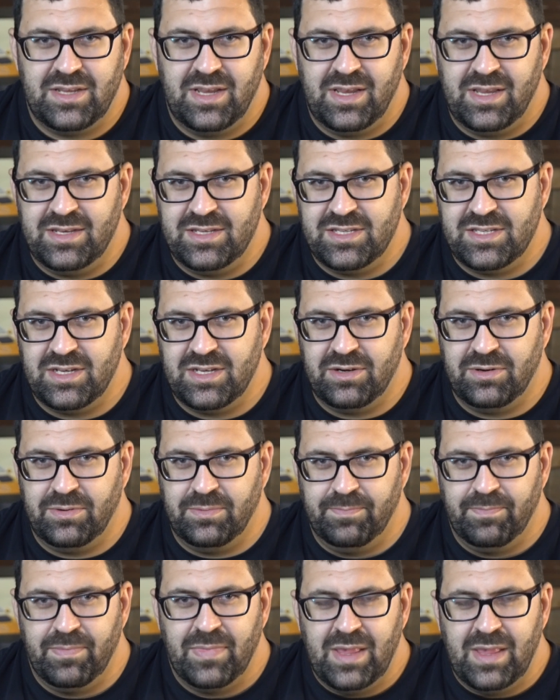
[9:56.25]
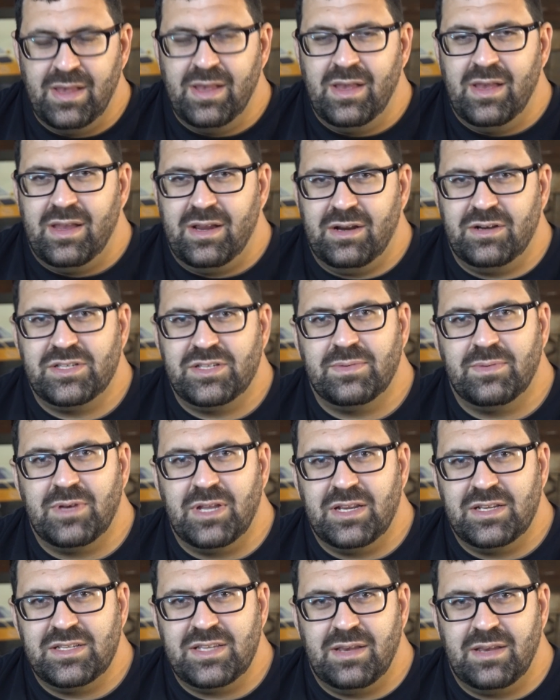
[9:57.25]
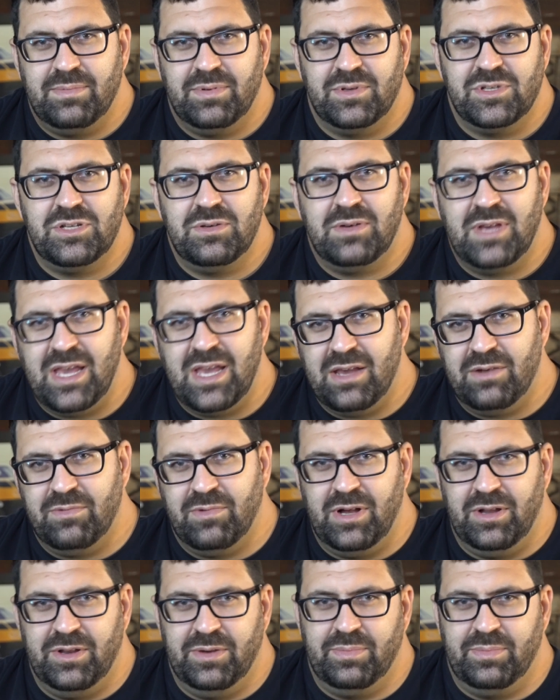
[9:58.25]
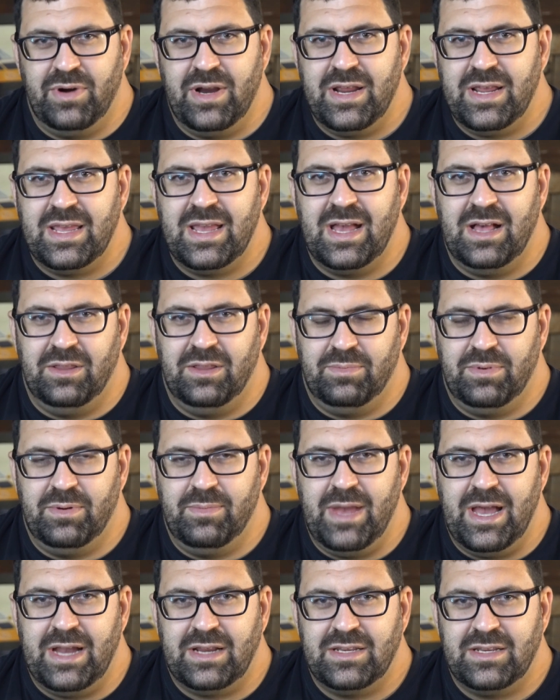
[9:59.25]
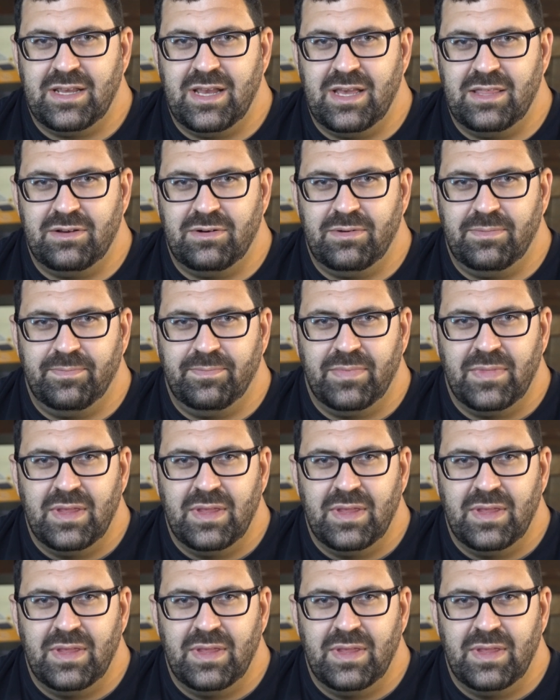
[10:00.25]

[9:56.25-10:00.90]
And so here's some good examples. You can't weld a brake caliper back together.